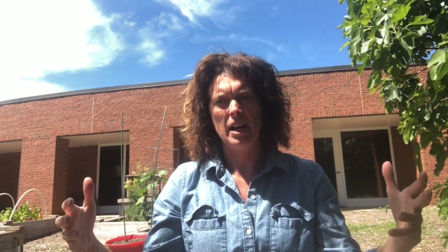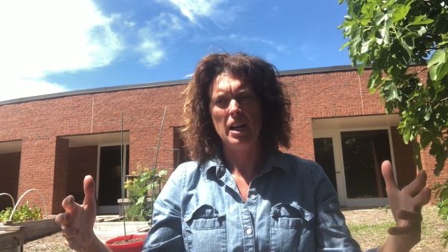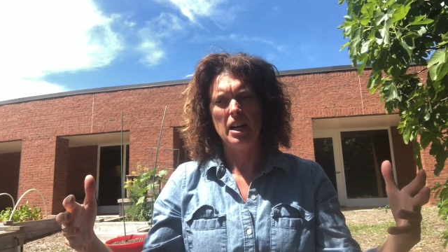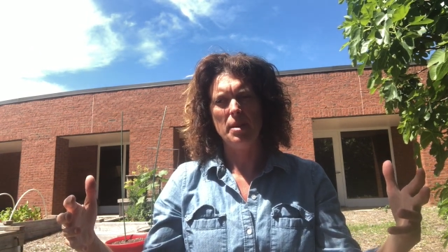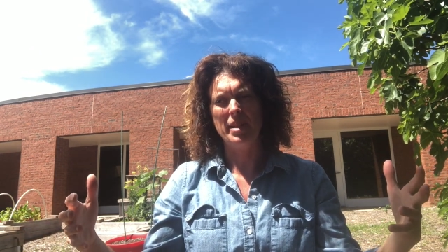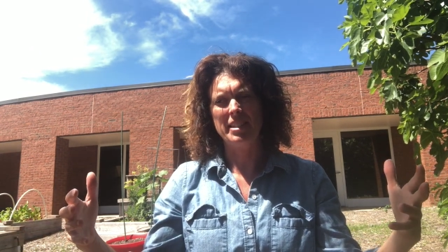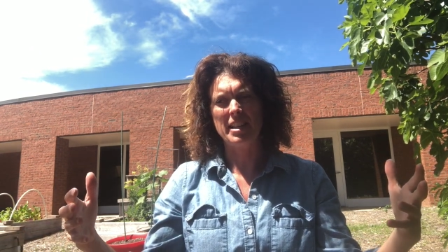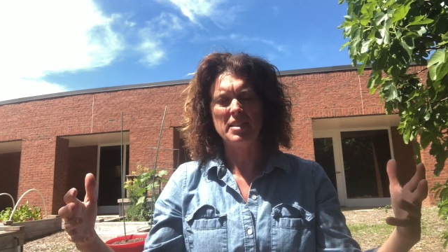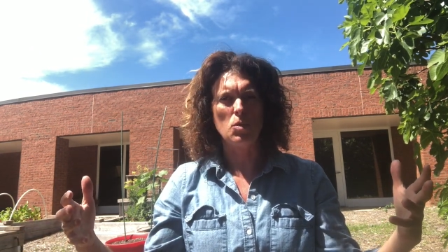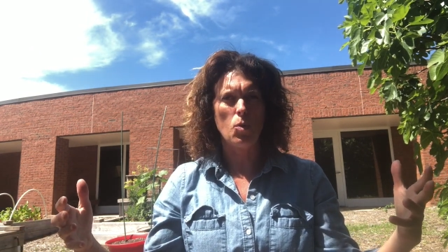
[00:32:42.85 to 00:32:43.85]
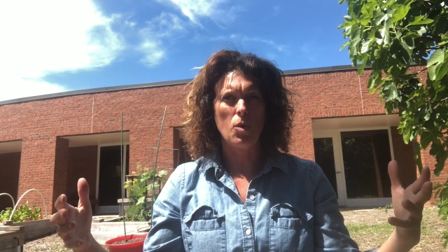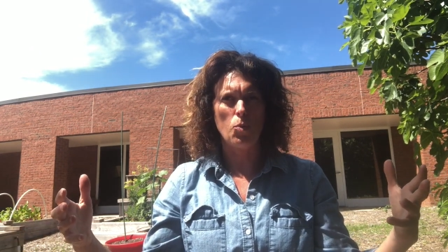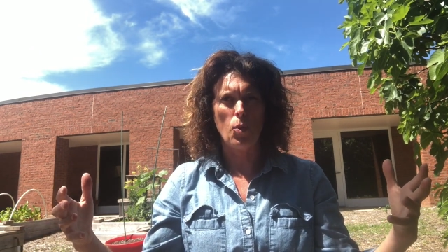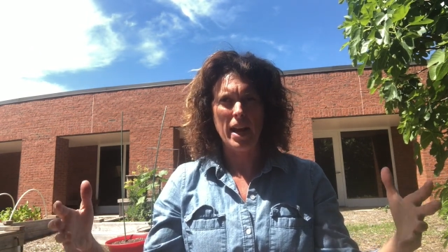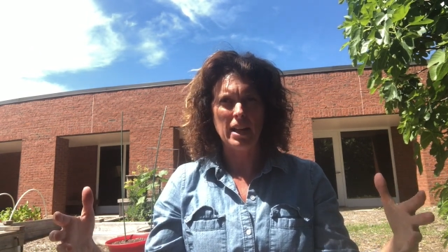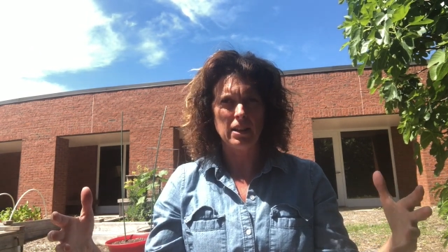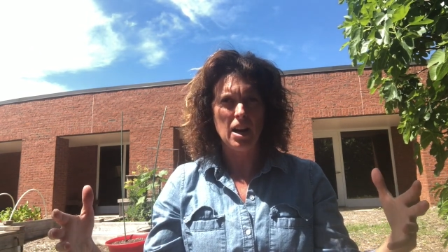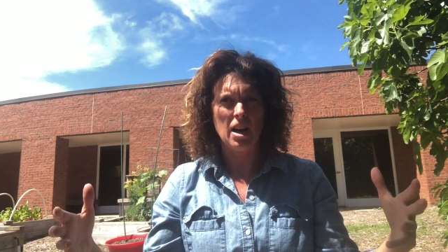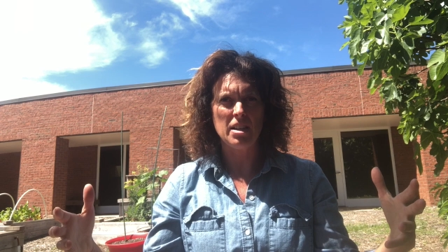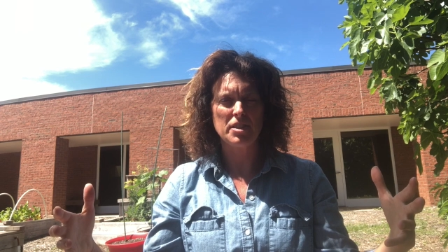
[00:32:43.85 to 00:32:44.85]
and it doesn't weigh a
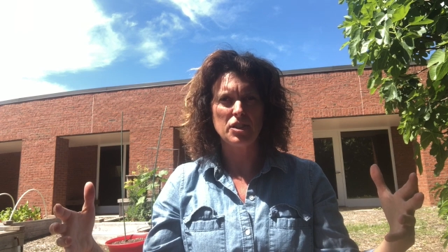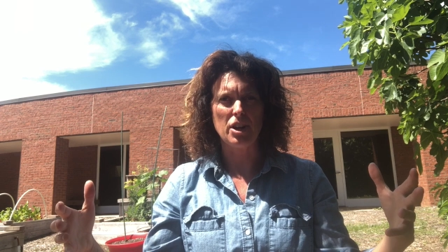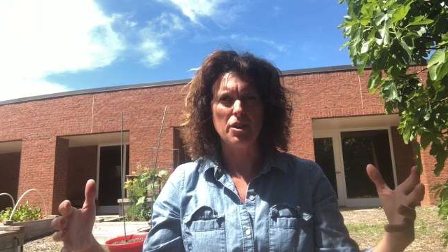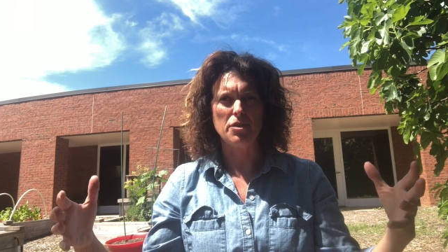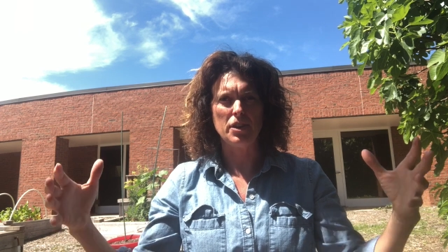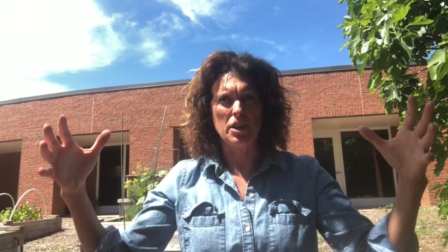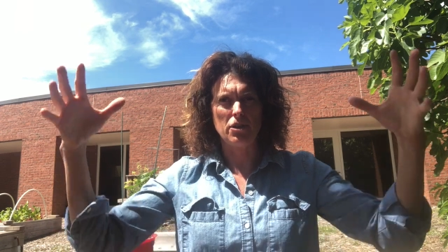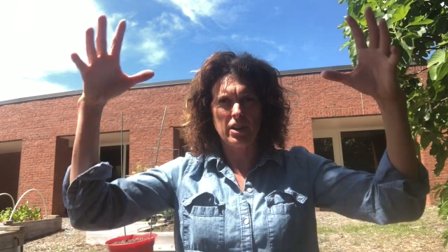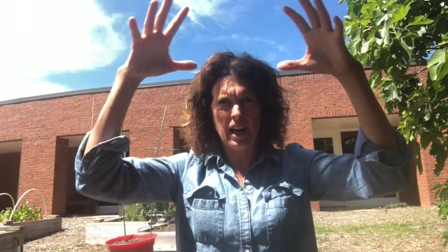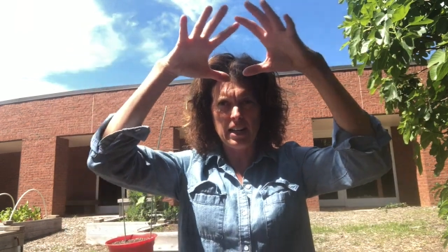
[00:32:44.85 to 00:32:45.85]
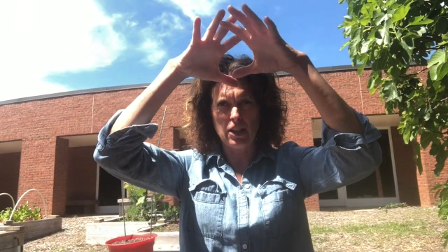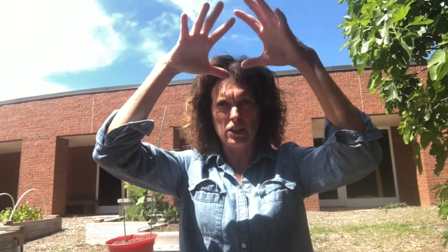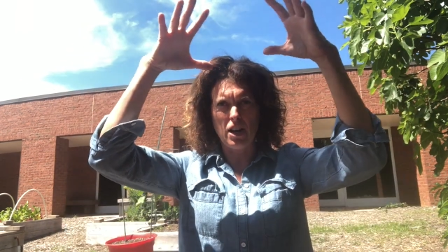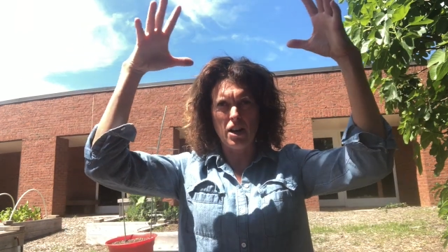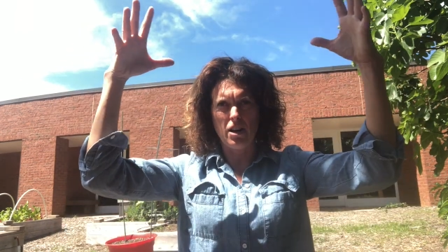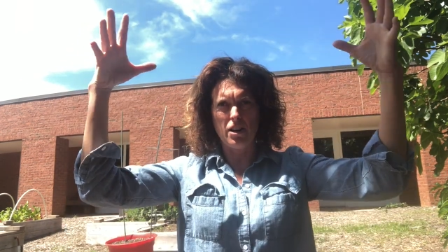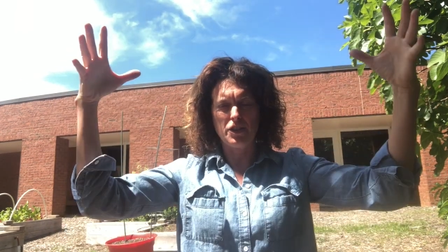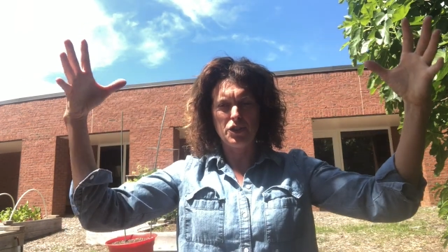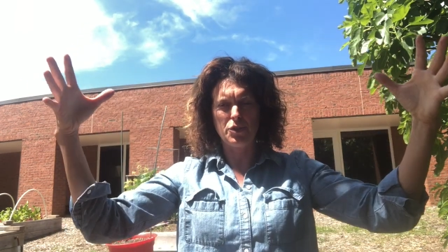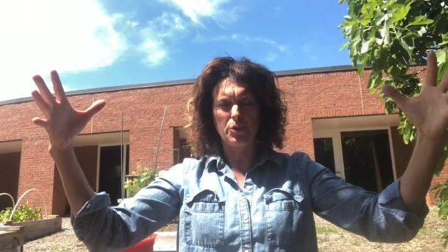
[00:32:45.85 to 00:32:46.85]
lot, so you can create a
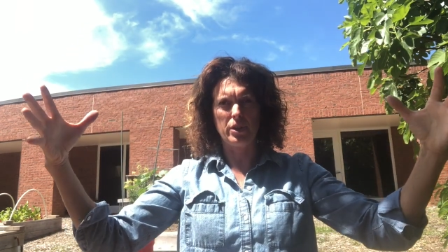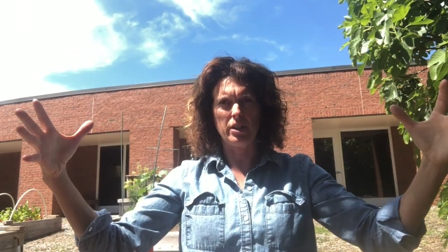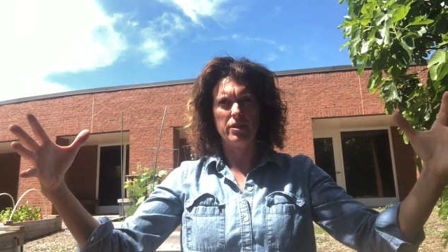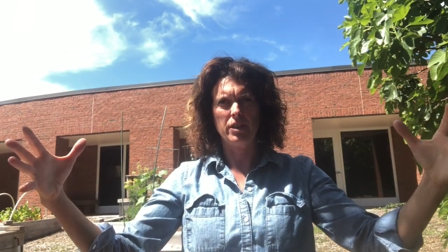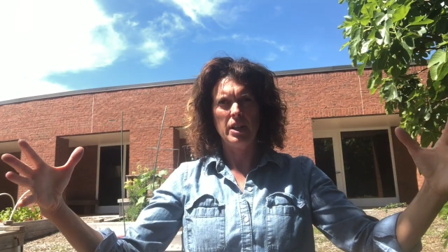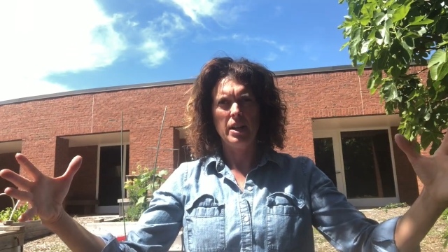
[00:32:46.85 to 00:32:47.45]
large sort of